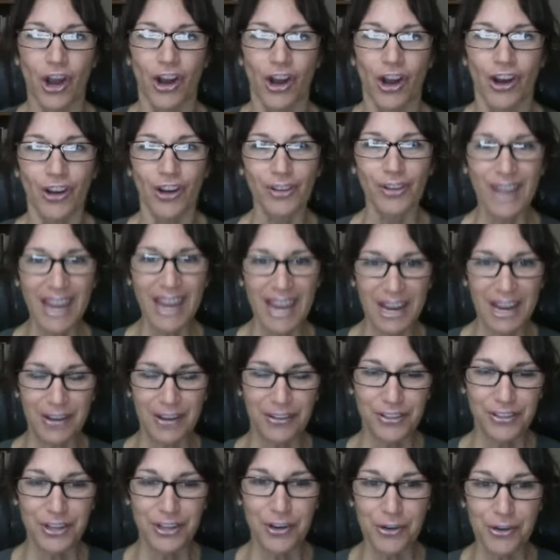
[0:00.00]
Okay,
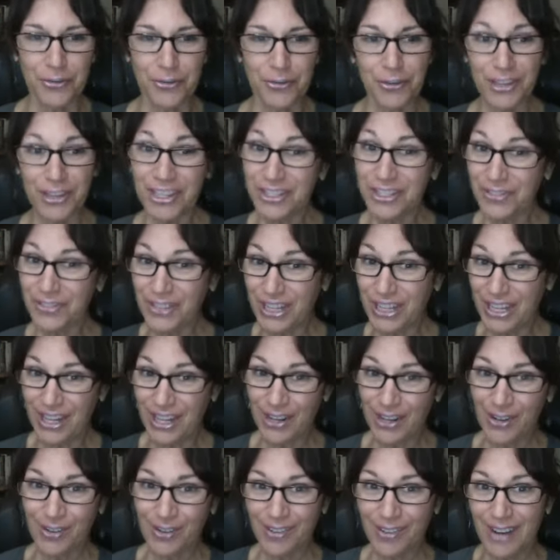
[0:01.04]
so for this
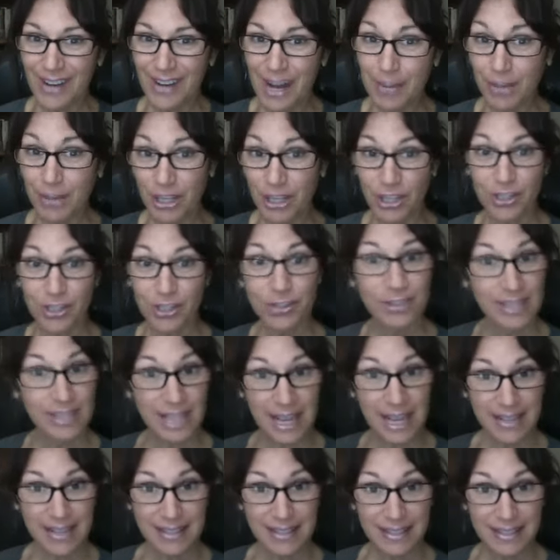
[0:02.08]
video, I'm going to use
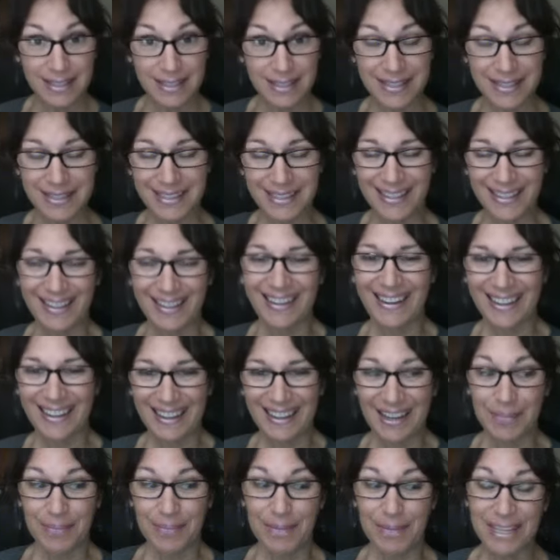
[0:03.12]
glasses
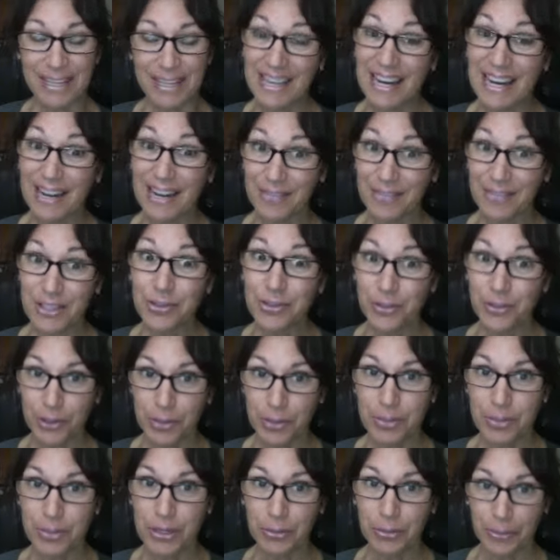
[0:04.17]
because I have to do a
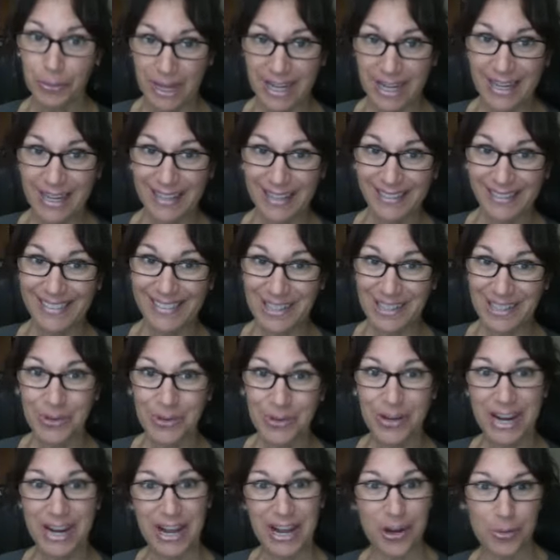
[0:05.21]
little bit of reading in
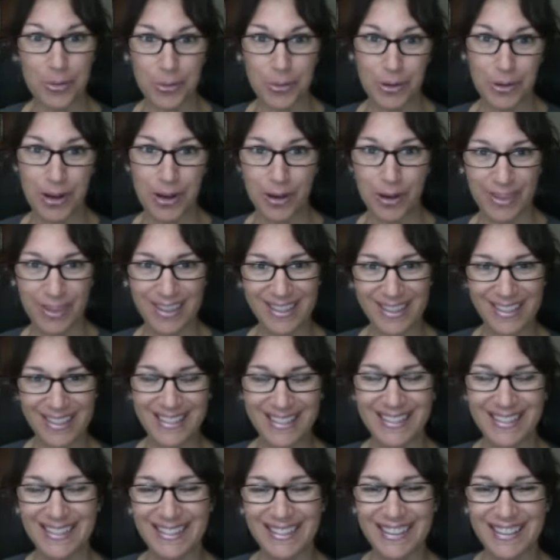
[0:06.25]
order to help you out with
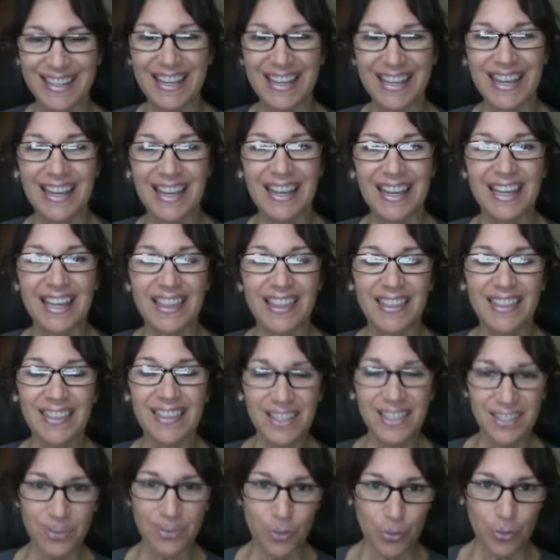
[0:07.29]
this.
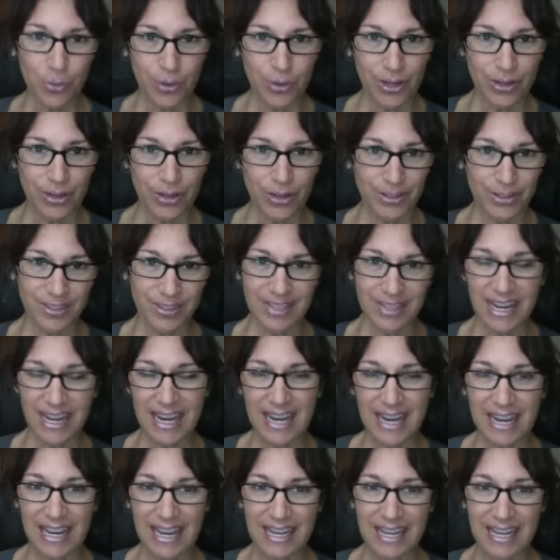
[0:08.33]
This oils
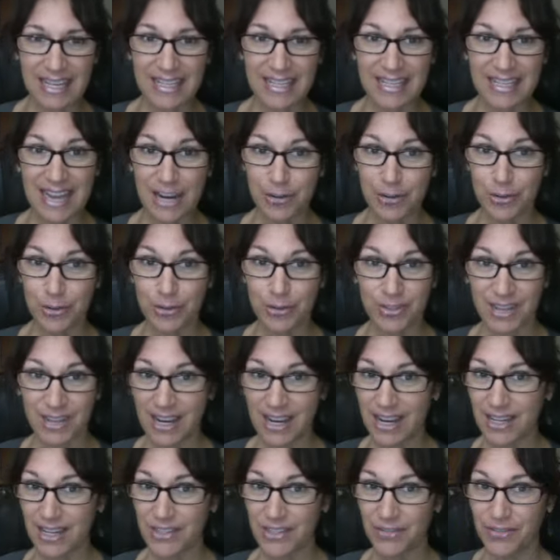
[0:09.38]
and
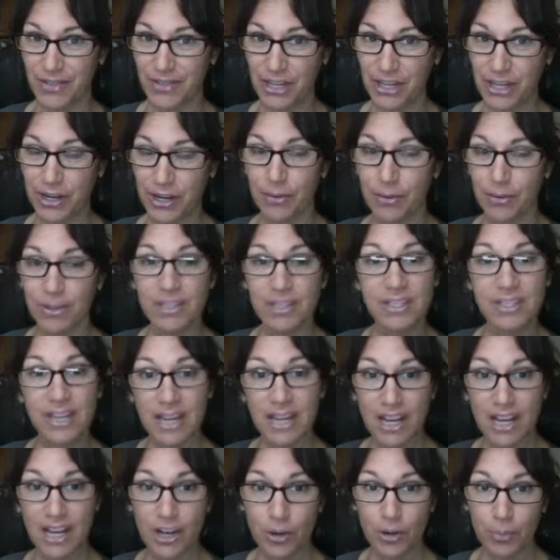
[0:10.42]
exercise video is going
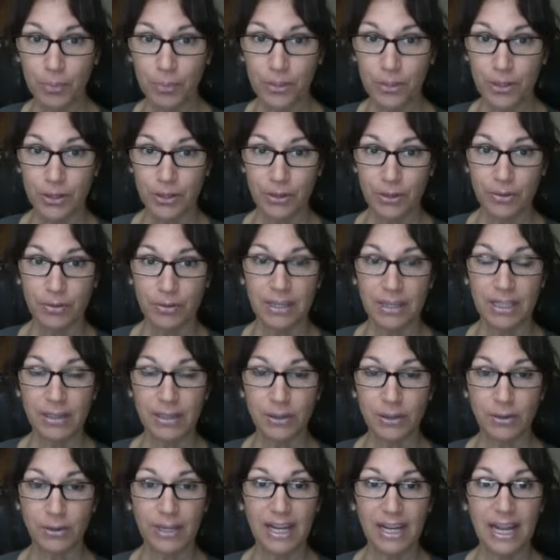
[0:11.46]
to help you in
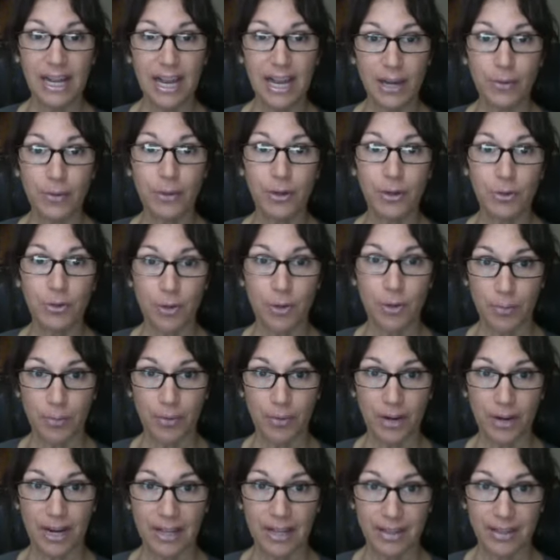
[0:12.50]
learning how to
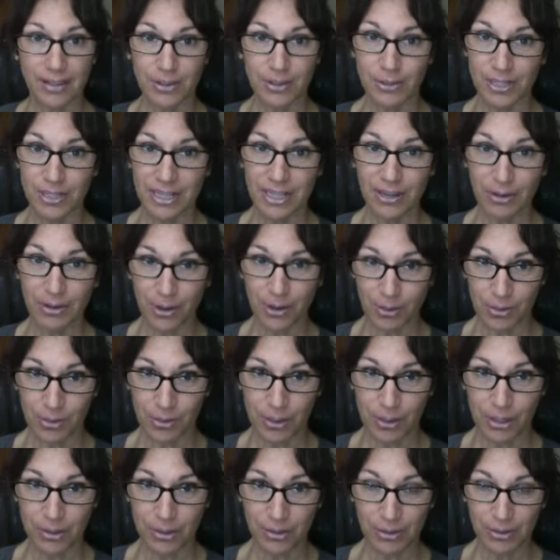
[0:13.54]
incorporate the doTERRA
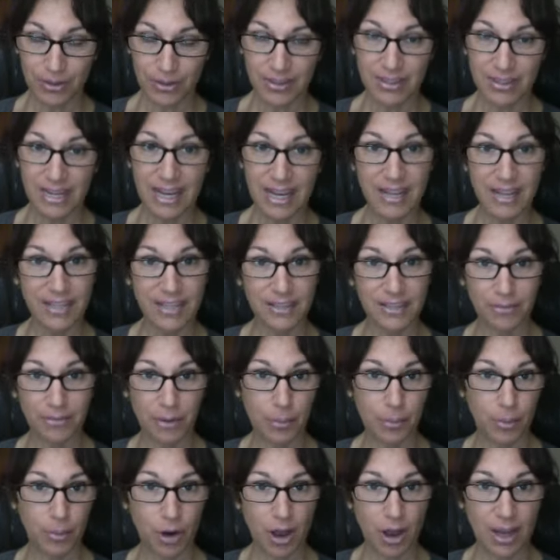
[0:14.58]
oils and
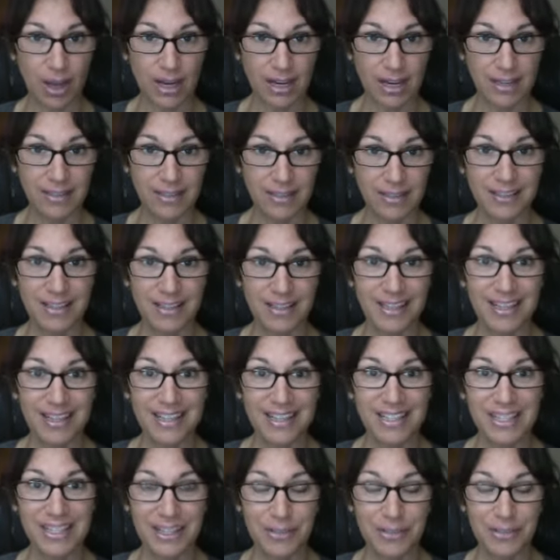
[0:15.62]
different products
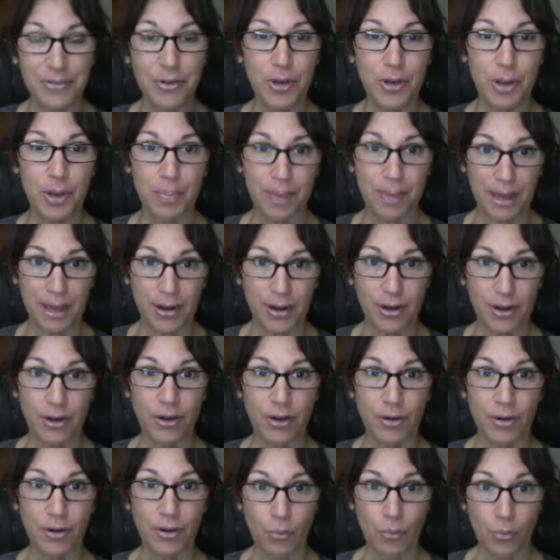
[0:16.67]
to give you a
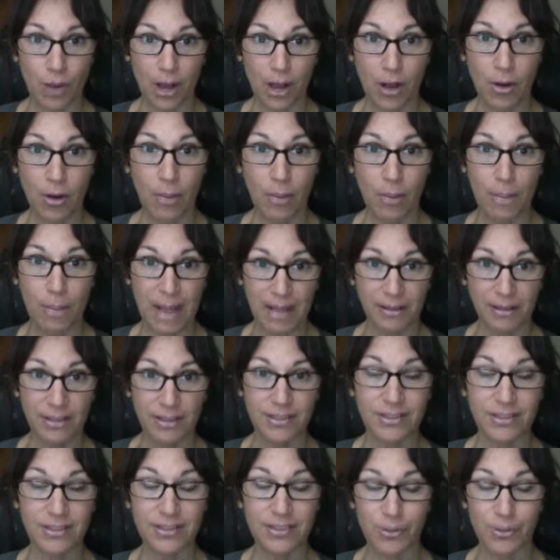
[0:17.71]
better,
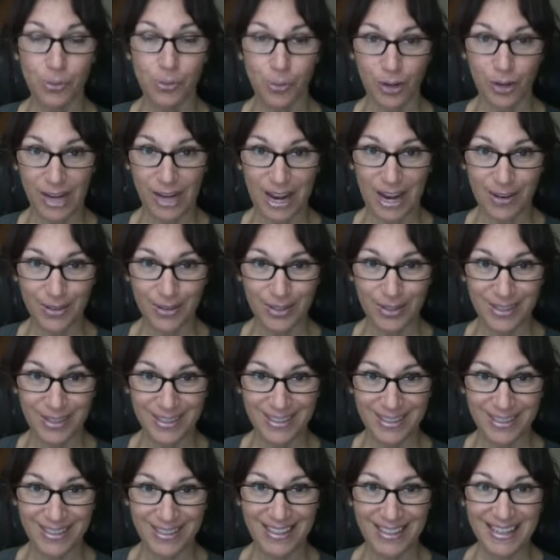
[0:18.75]
well-balanced workout.
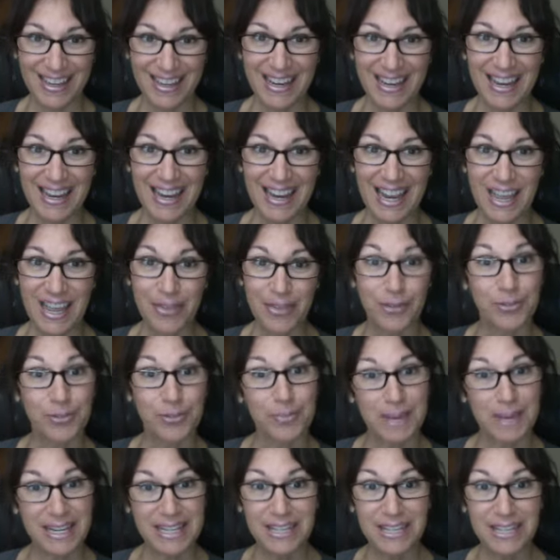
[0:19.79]
And there's
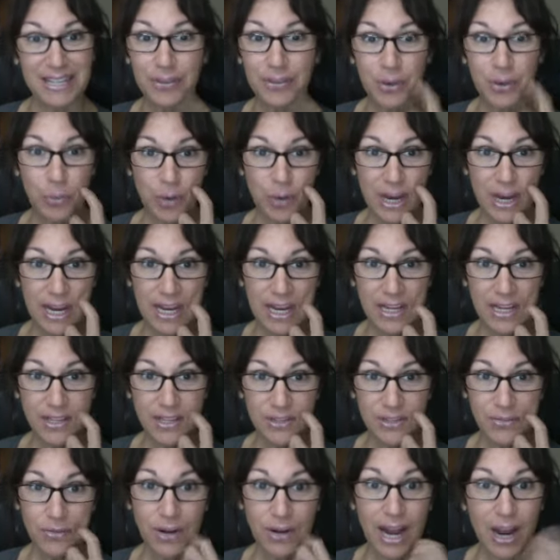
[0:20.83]
many different
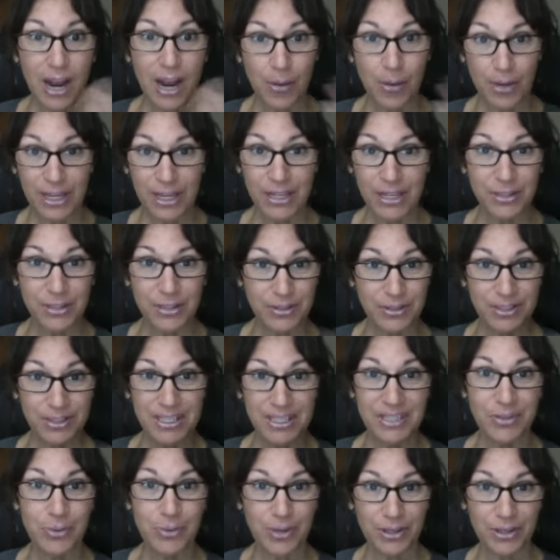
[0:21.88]
ways for how we can use
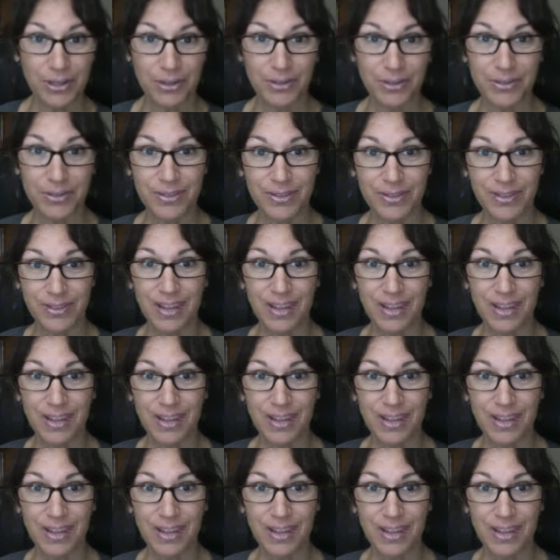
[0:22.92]
these oils.